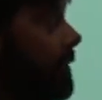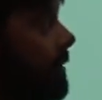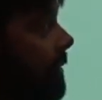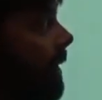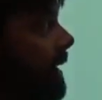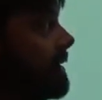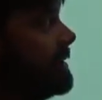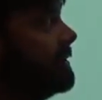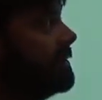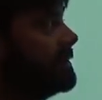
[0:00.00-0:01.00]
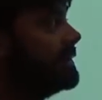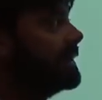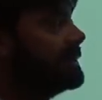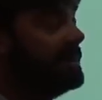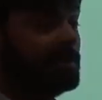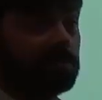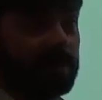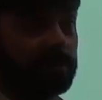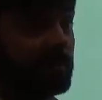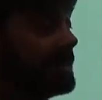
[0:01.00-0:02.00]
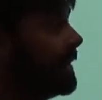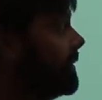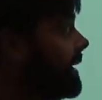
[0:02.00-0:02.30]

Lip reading: you want to stick to your methods that